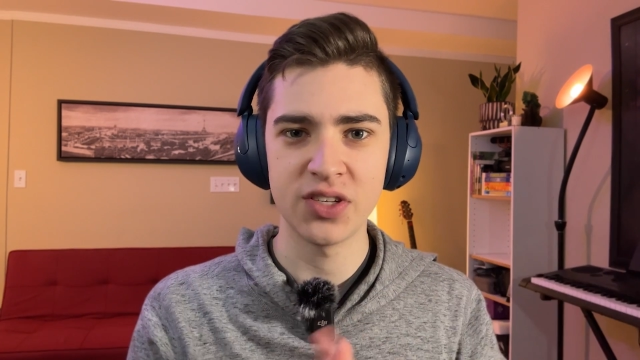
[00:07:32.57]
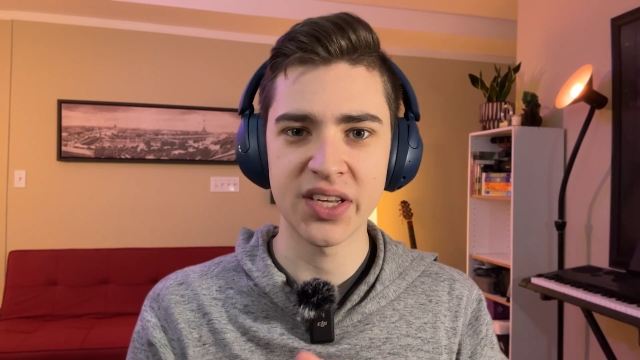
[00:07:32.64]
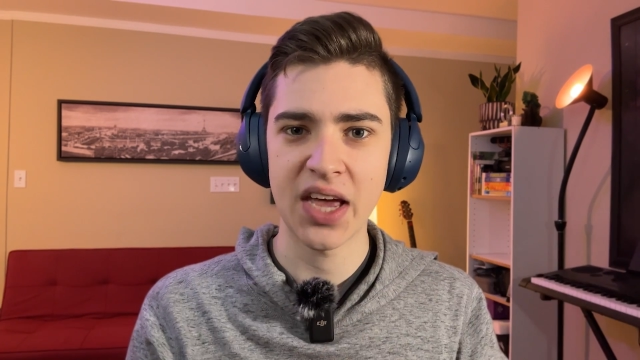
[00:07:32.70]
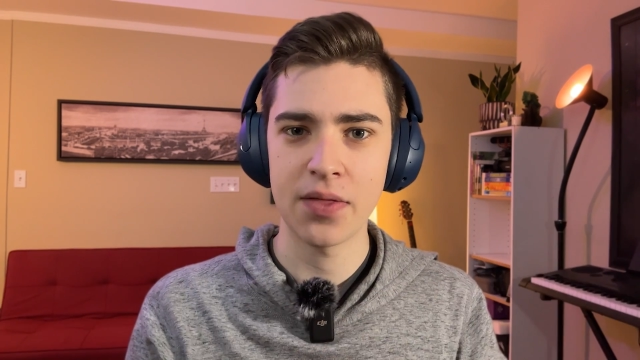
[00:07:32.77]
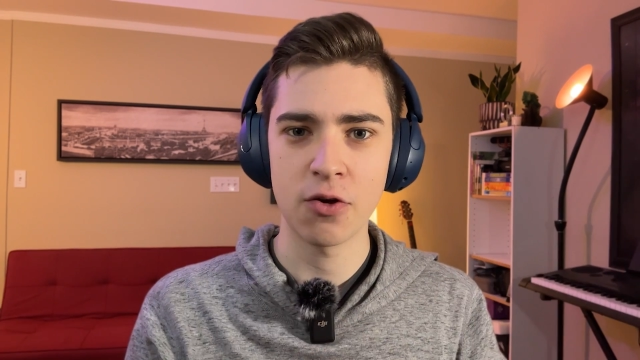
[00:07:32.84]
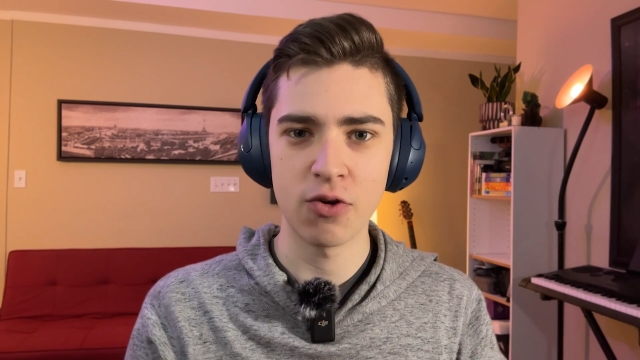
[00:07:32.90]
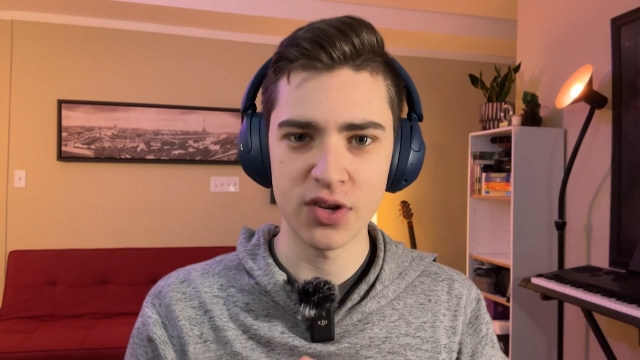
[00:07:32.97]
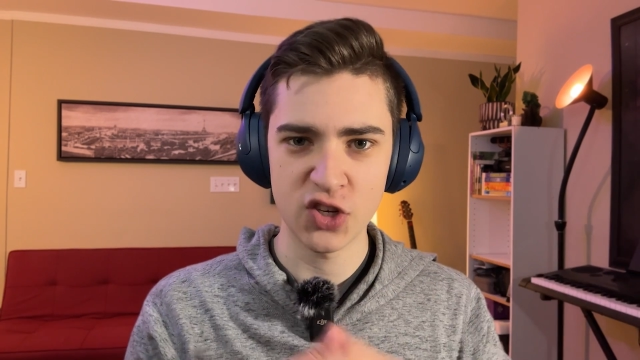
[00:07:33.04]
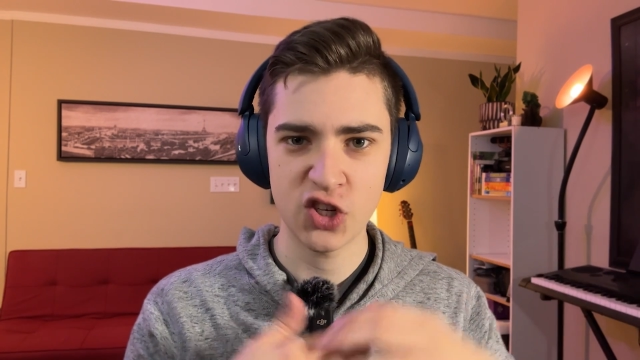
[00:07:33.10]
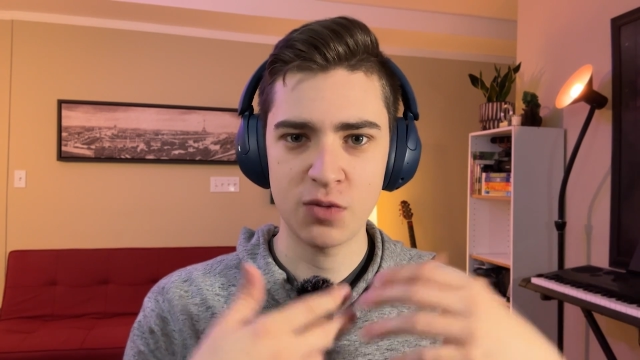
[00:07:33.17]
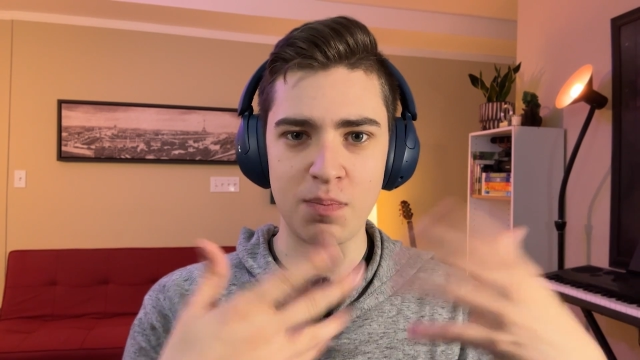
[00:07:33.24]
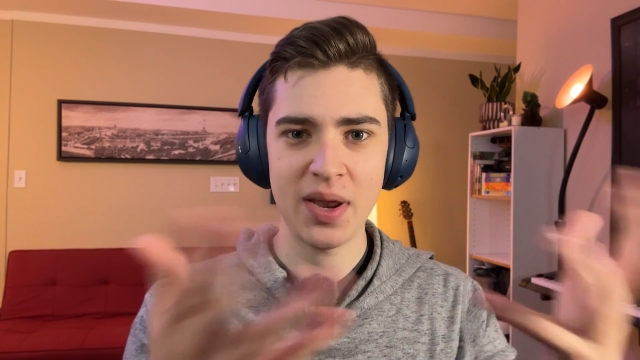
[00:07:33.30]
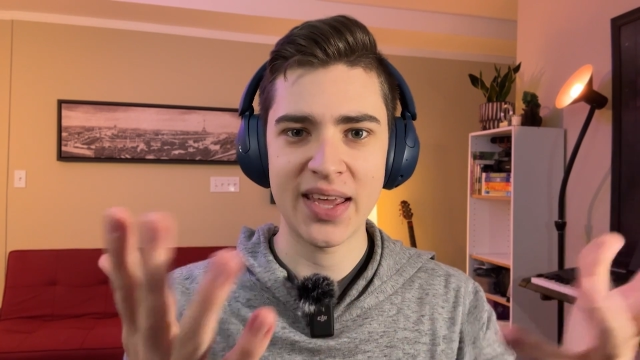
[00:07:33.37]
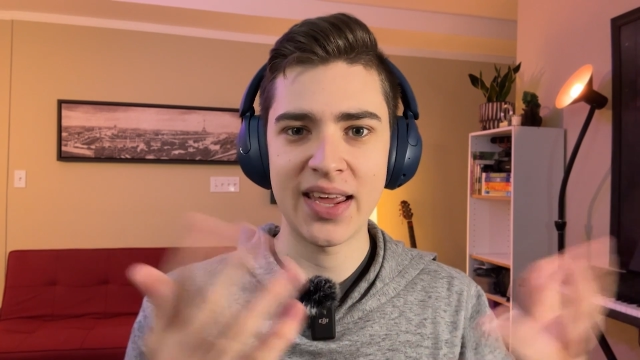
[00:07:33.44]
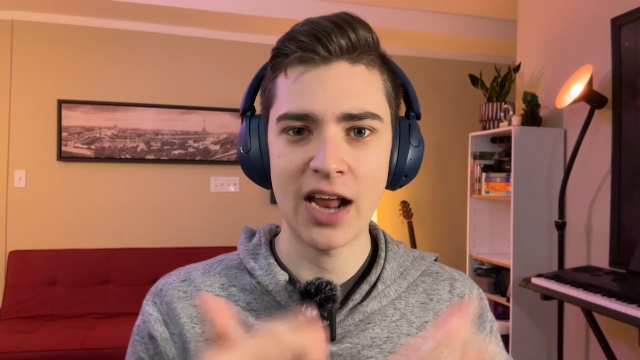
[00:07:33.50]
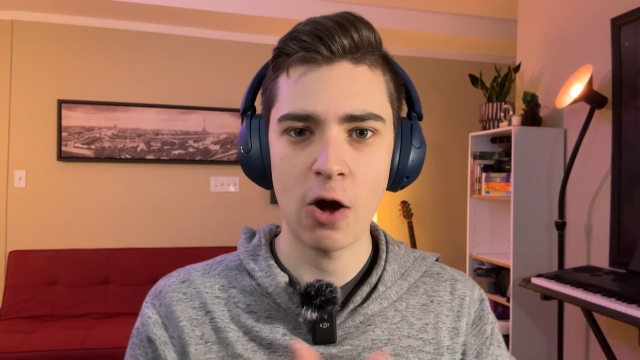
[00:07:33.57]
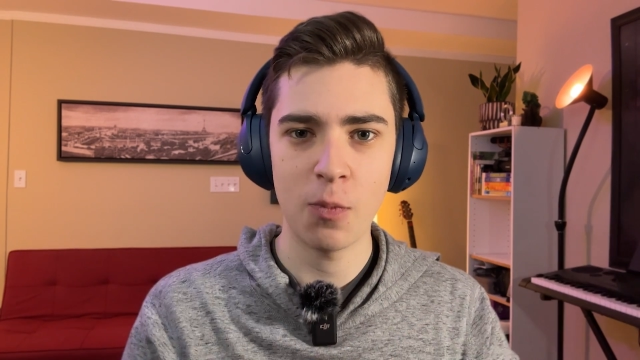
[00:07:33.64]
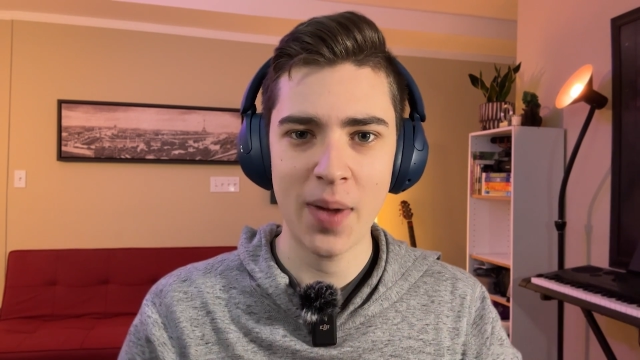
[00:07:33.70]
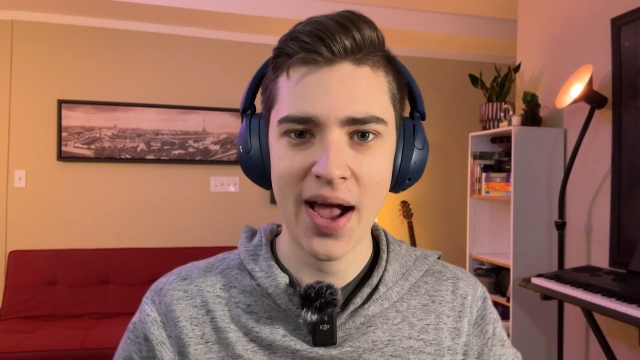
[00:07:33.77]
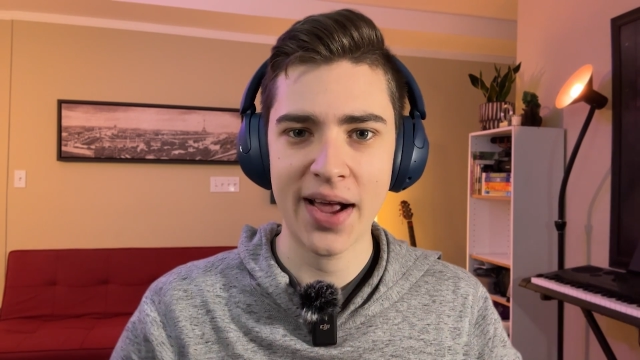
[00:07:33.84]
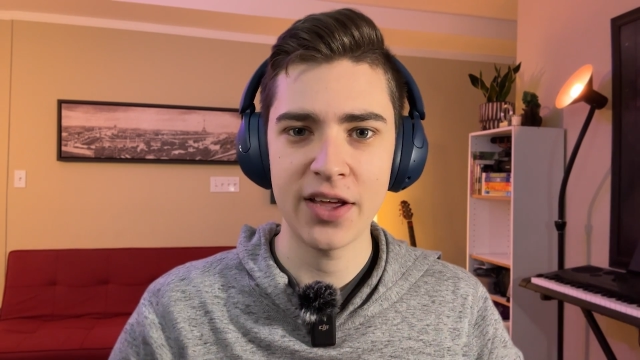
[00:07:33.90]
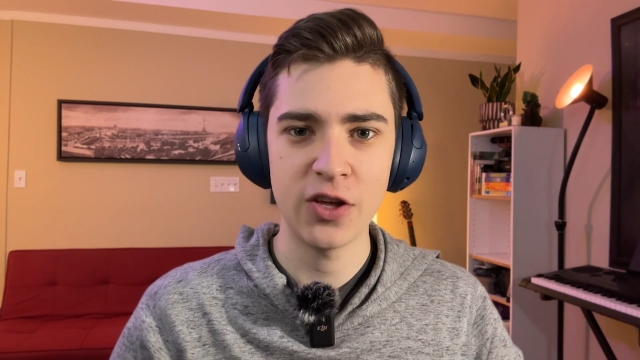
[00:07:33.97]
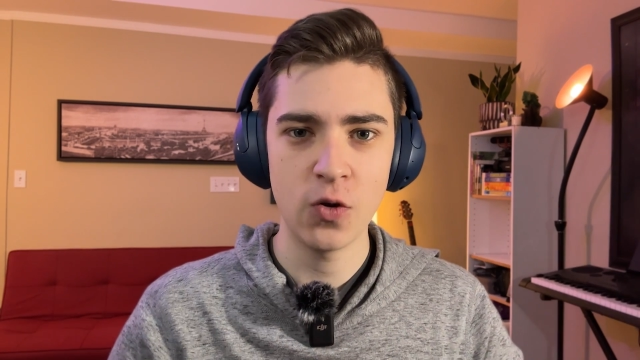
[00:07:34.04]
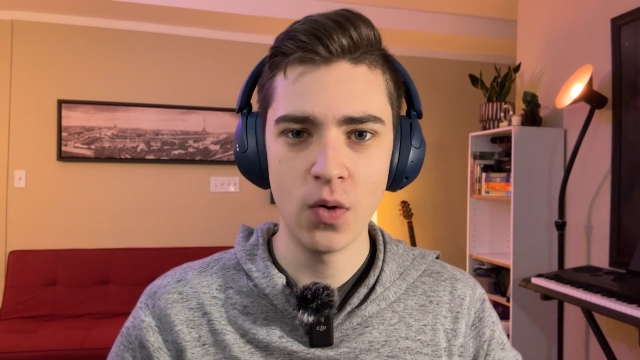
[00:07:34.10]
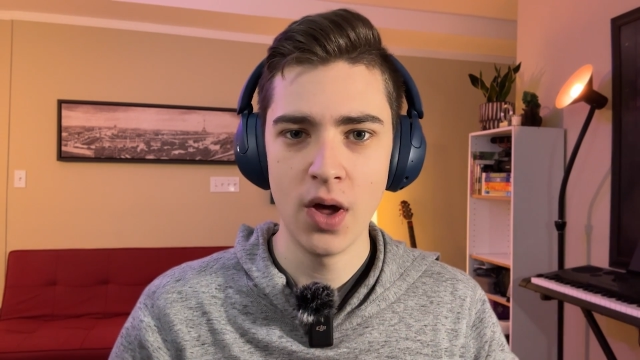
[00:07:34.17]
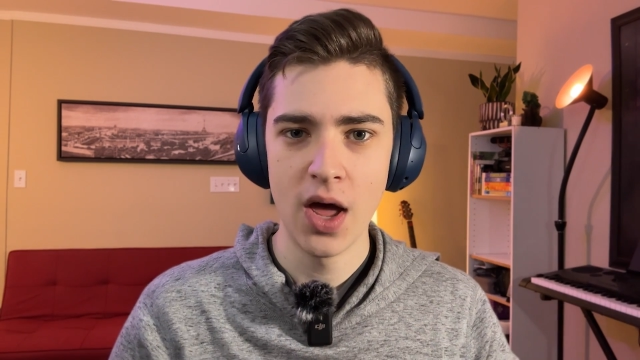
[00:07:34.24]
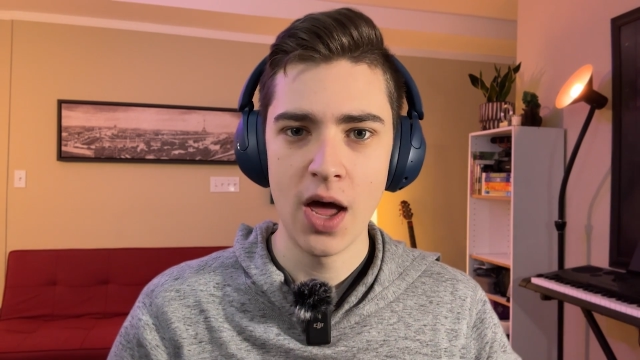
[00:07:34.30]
together and spitting it out back at you.